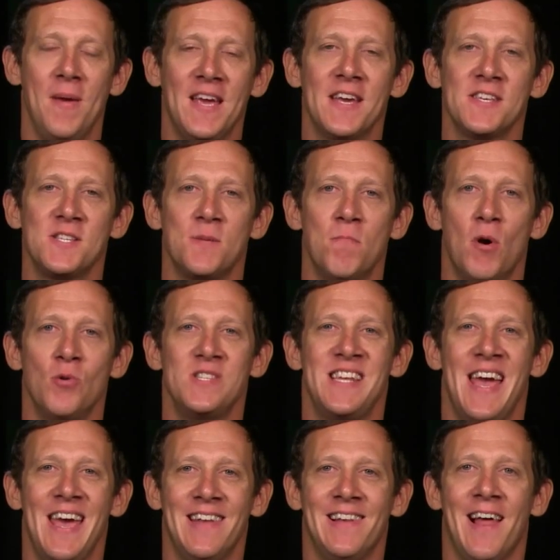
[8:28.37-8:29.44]
biggest,
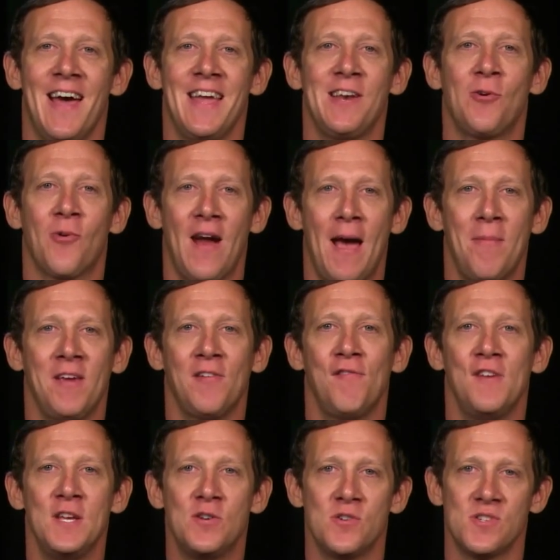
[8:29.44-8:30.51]
most headline
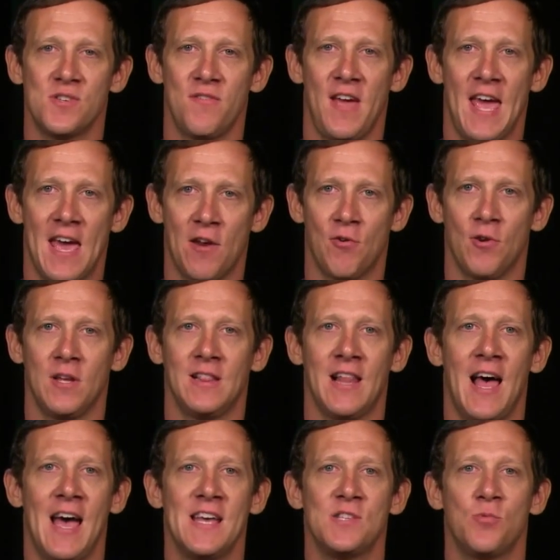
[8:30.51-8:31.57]
grabbing features of
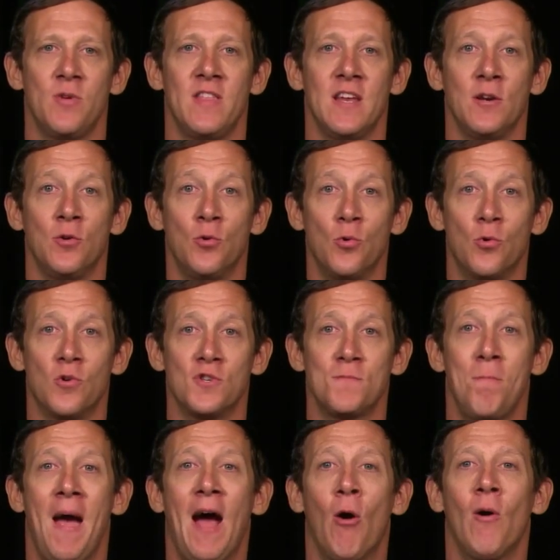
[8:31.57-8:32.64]
Android lies within
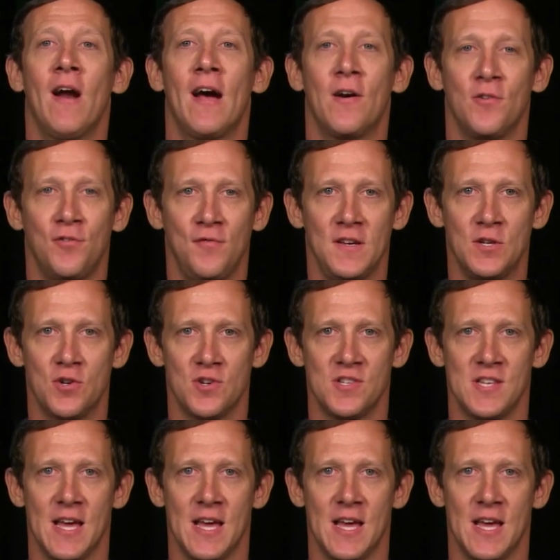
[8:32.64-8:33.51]
Google's powerhouse feature